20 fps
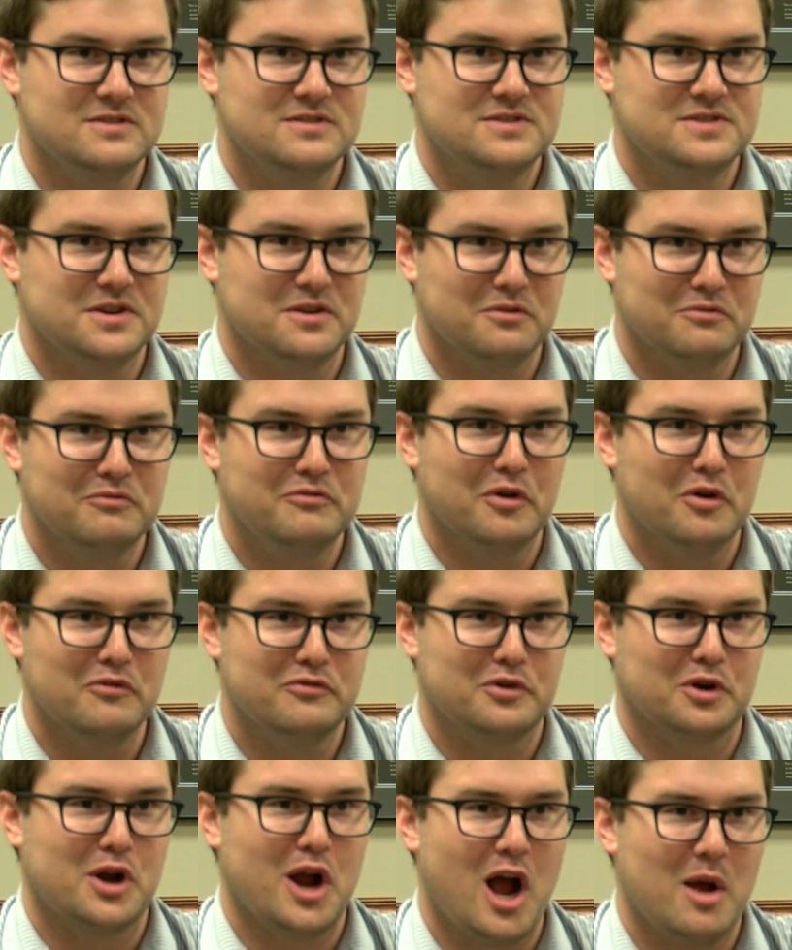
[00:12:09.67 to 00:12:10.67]
So vote
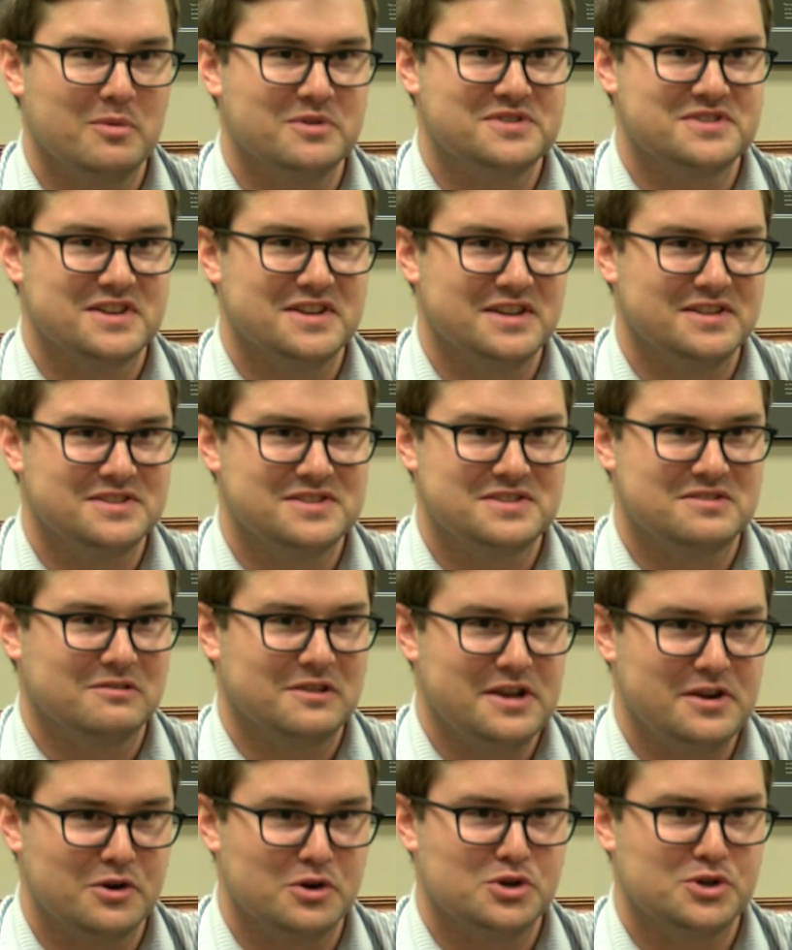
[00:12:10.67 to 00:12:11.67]
for common sense,
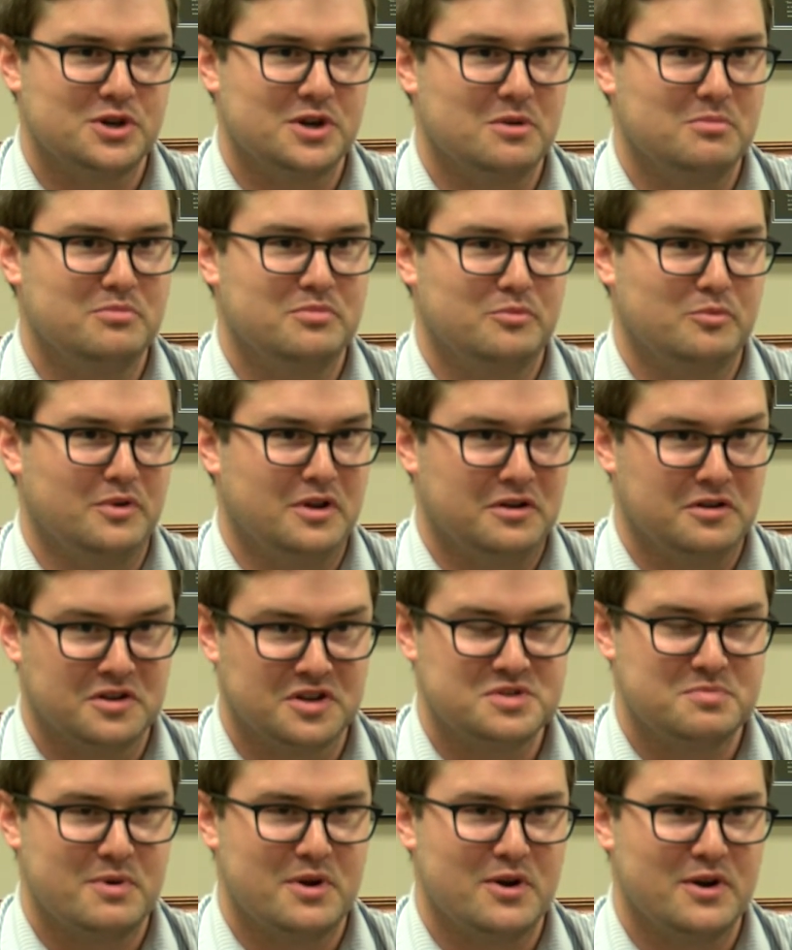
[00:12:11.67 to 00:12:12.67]
leadership, and
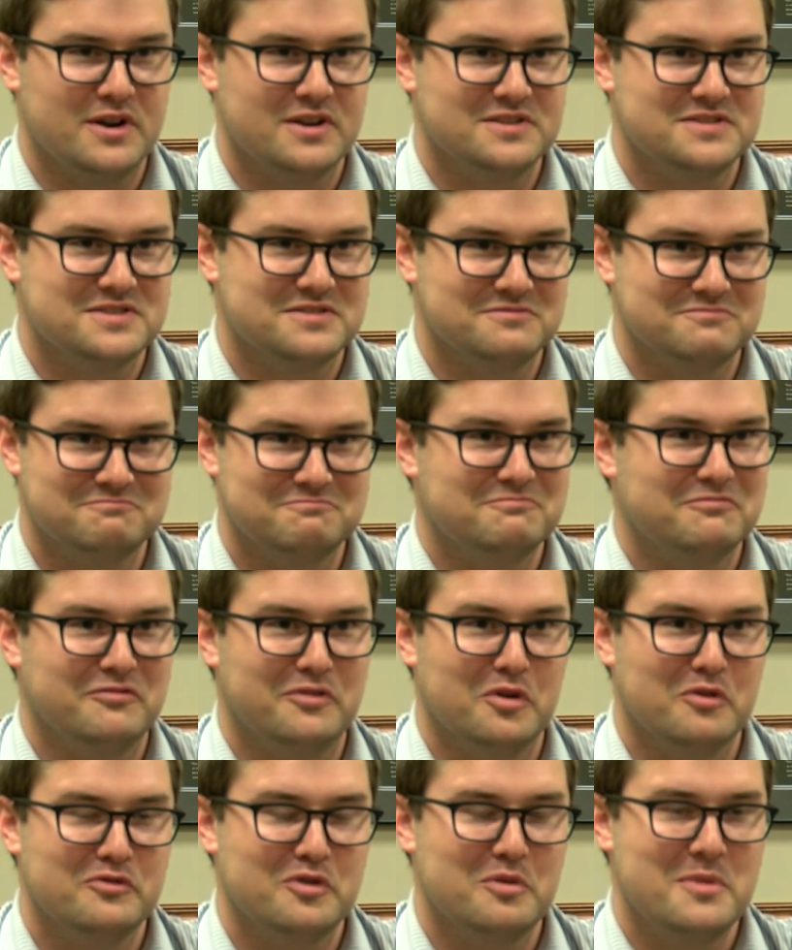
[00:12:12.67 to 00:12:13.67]
experience, and
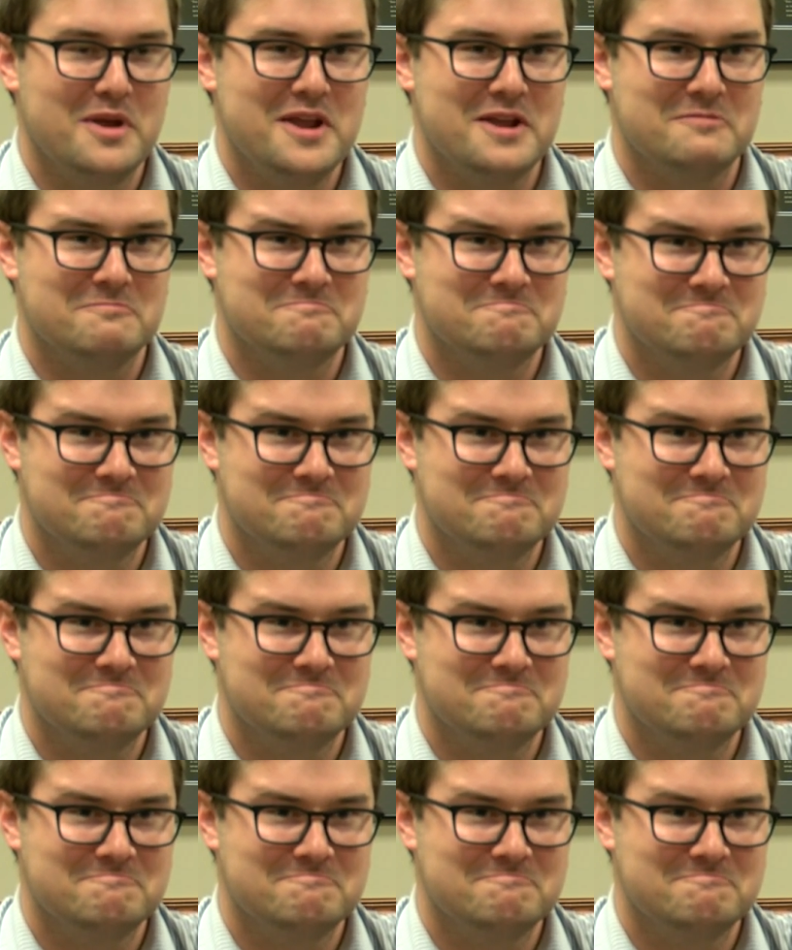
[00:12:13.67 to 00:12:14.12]
vote for me.